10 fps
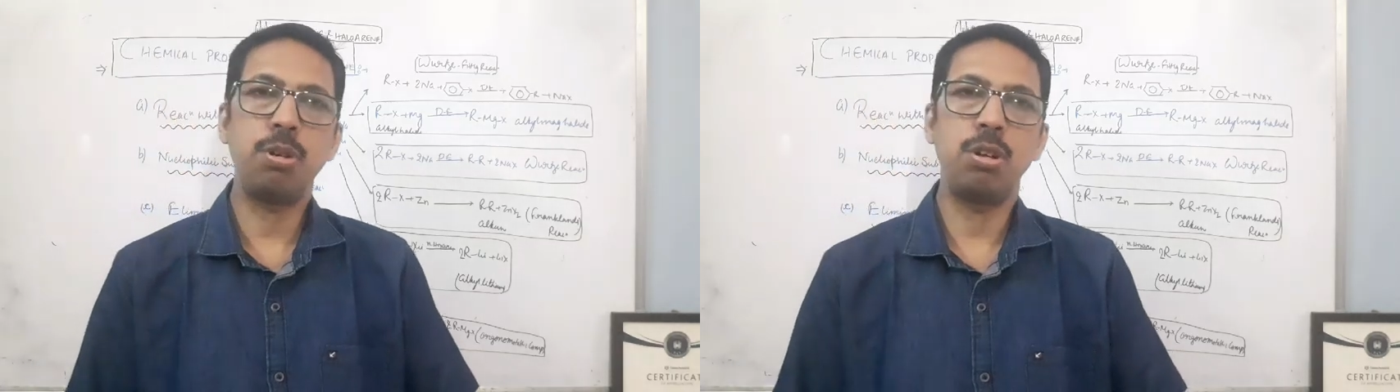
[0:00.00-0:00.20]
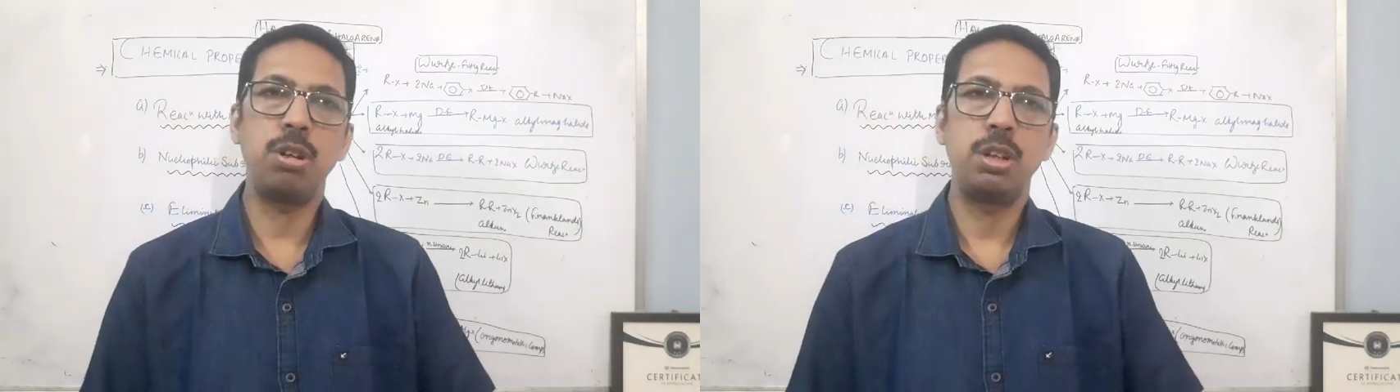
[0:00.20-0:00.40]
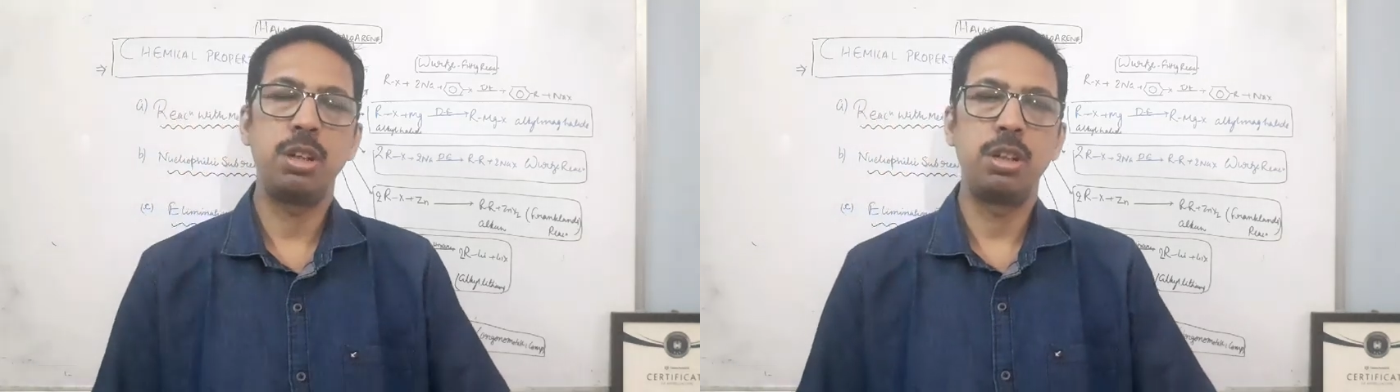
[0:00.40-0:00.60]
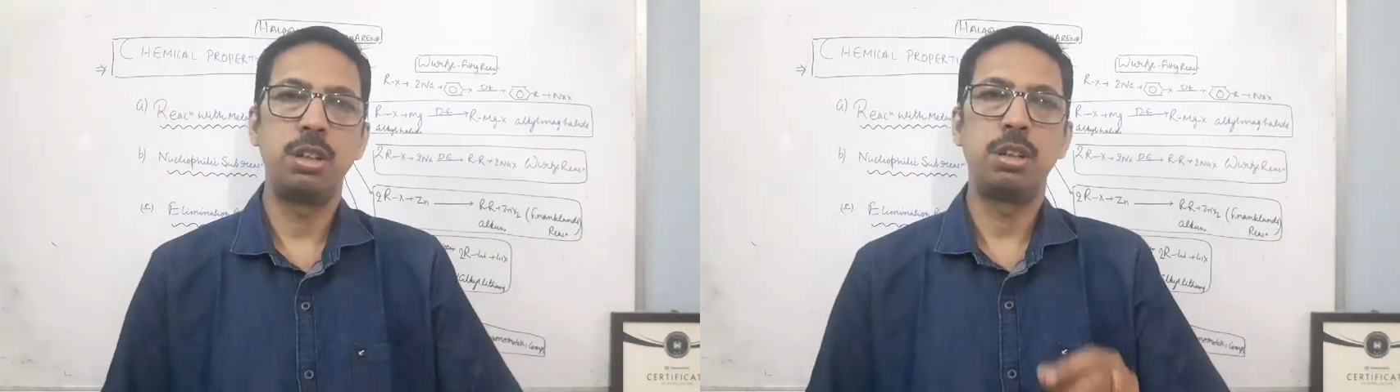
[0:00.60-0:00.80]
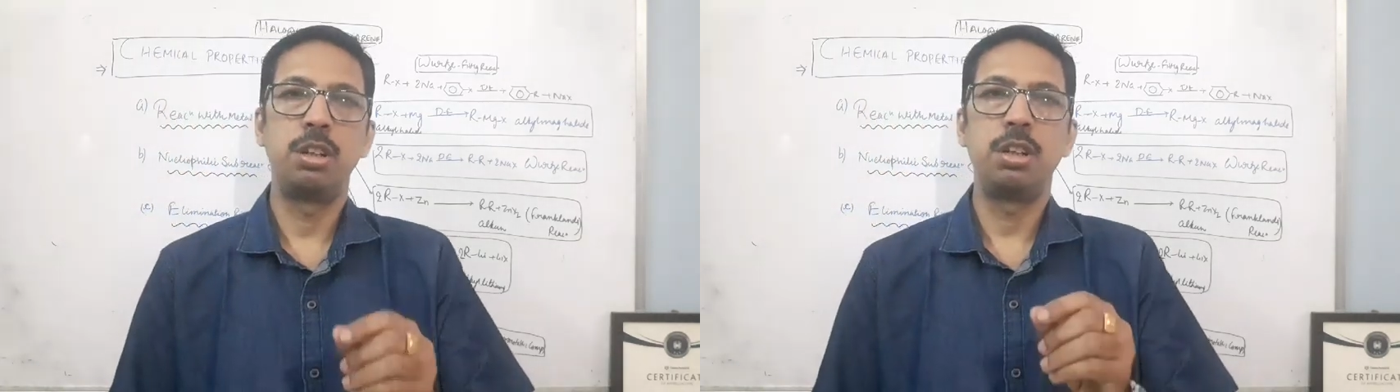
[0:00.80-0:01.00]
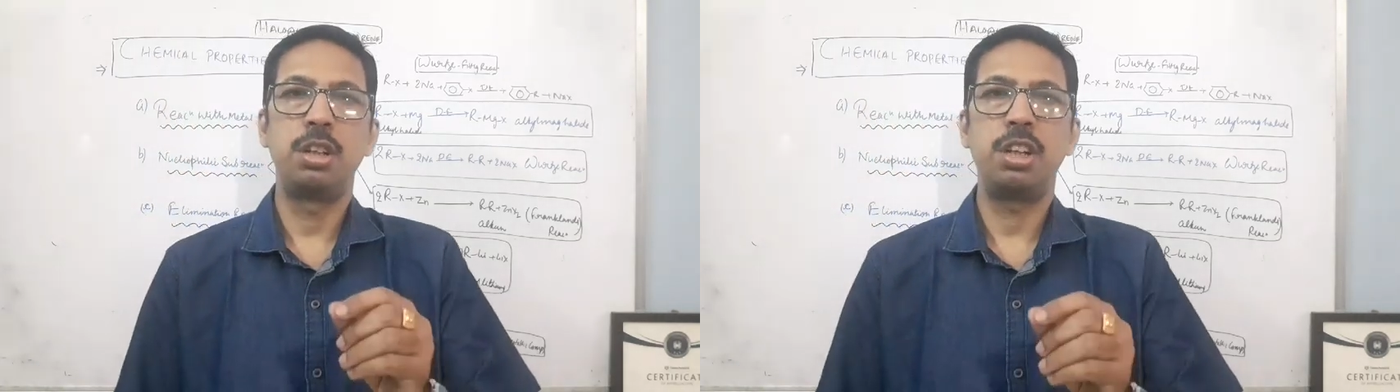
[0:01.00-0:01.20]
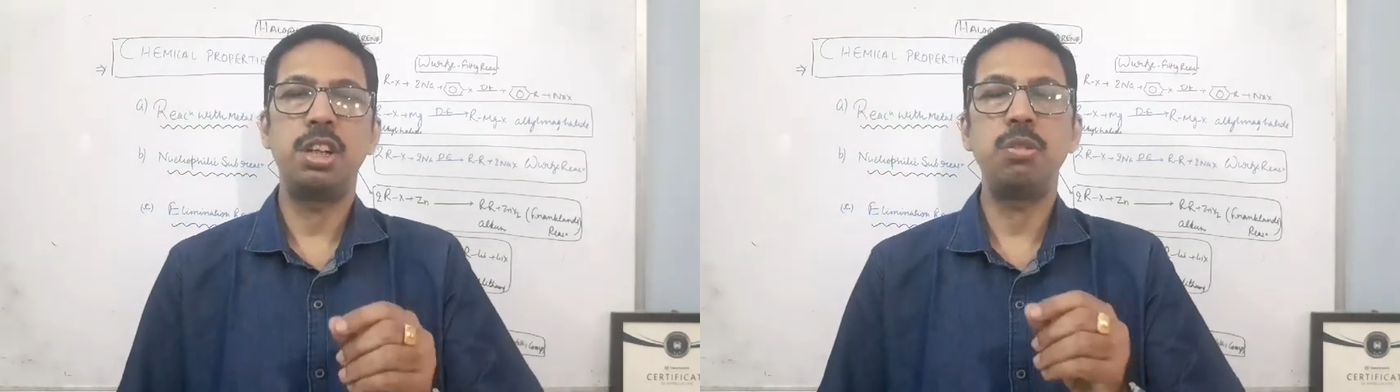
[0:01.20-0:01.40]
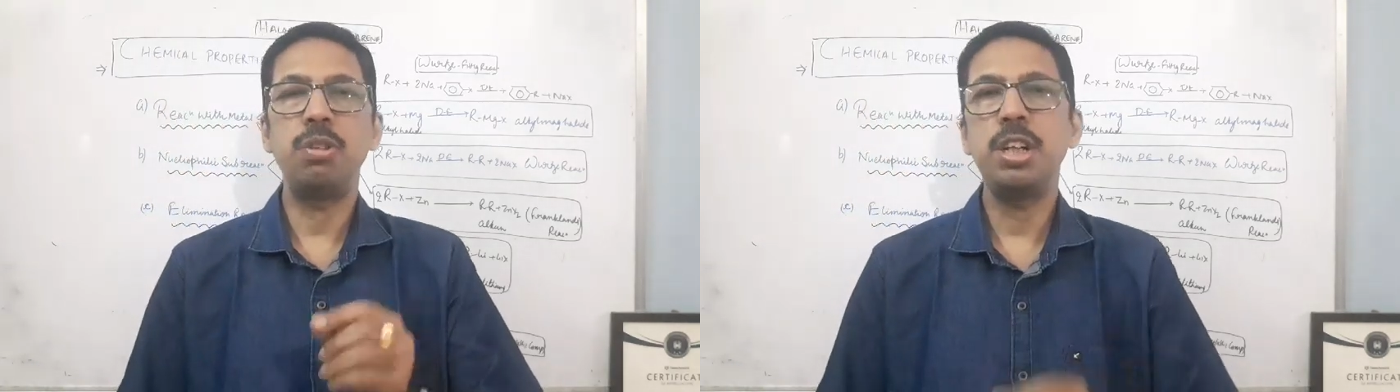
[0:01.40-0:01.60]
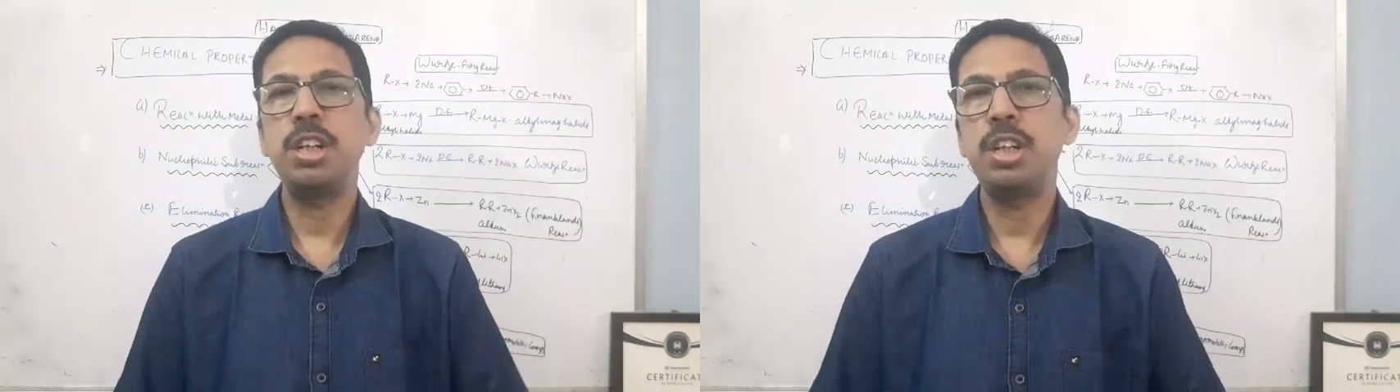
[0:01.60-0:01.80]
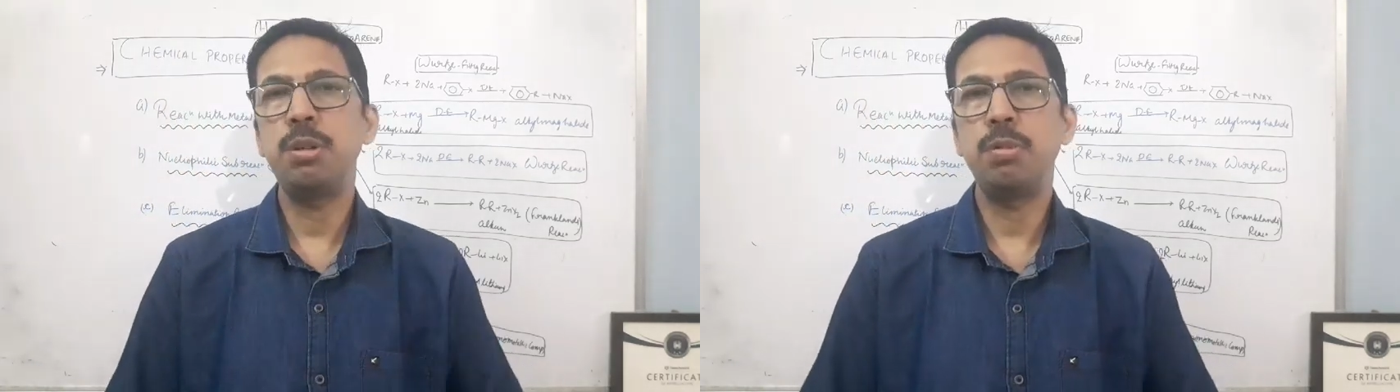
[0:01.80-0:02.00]
all
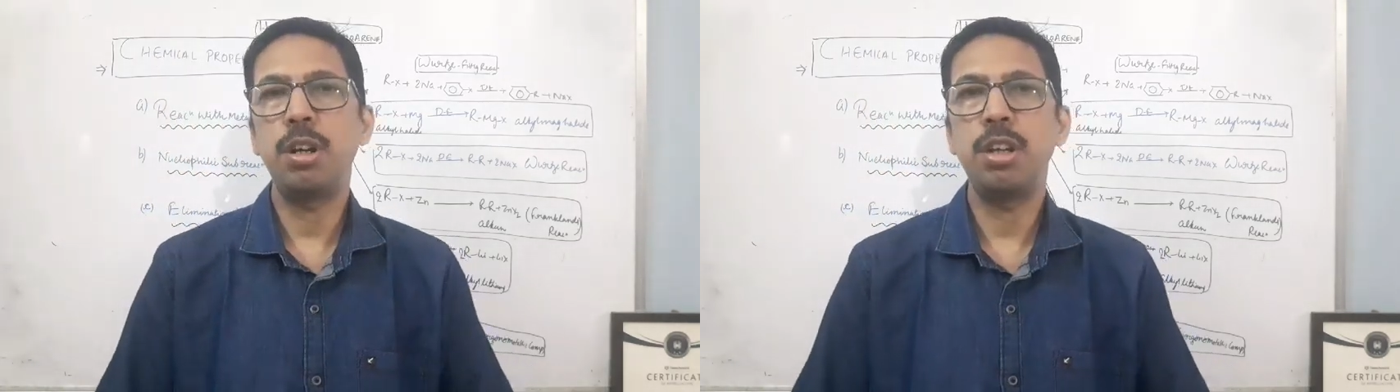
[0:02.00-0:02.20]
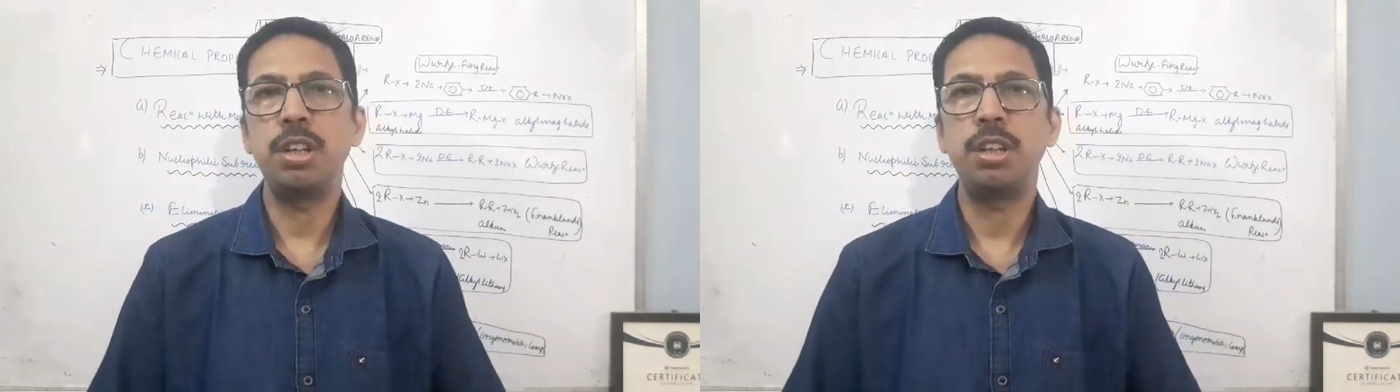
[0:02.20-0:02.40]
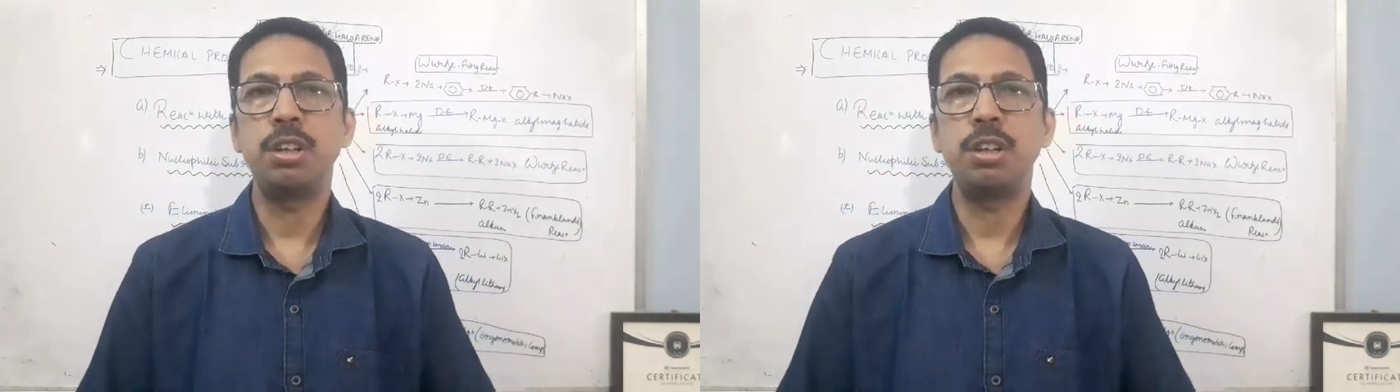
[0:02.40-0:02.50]
invented by